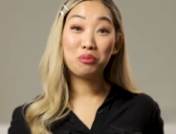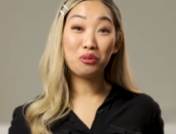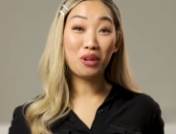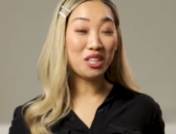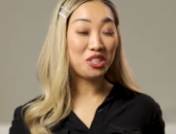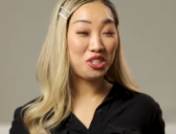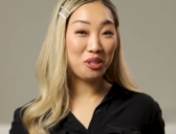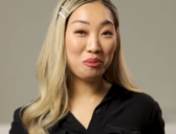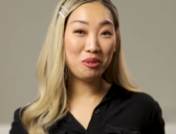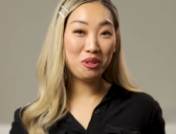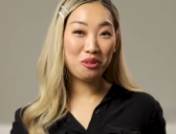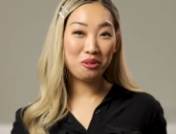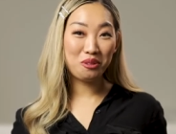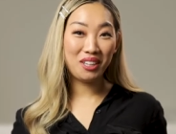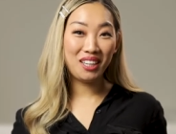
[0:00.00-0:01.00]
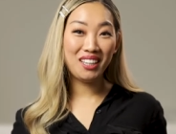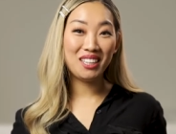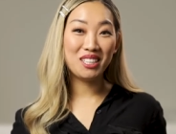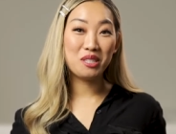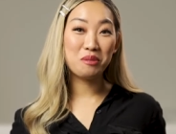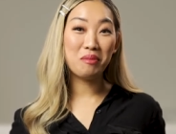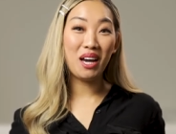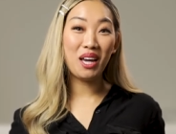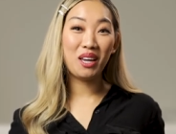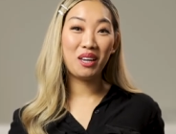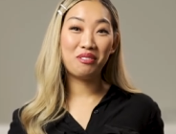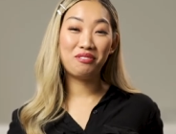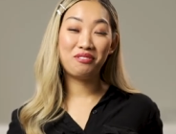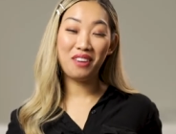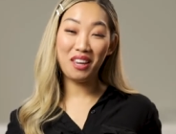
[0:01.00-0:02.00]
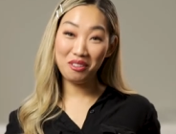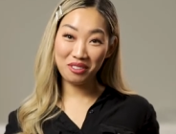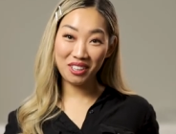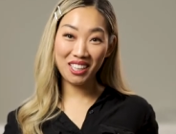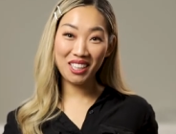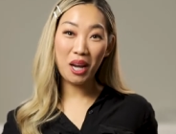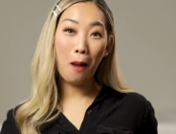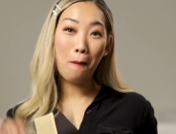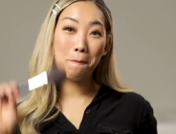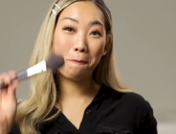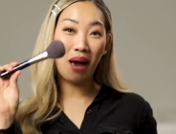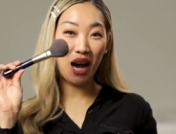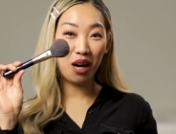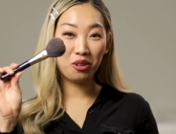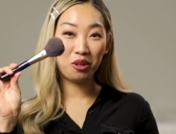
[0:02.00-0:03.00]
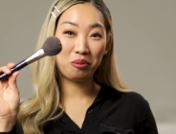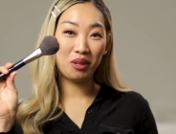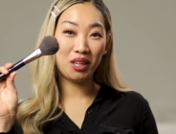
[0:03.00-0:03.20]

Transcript: Brush number three is my favorite powder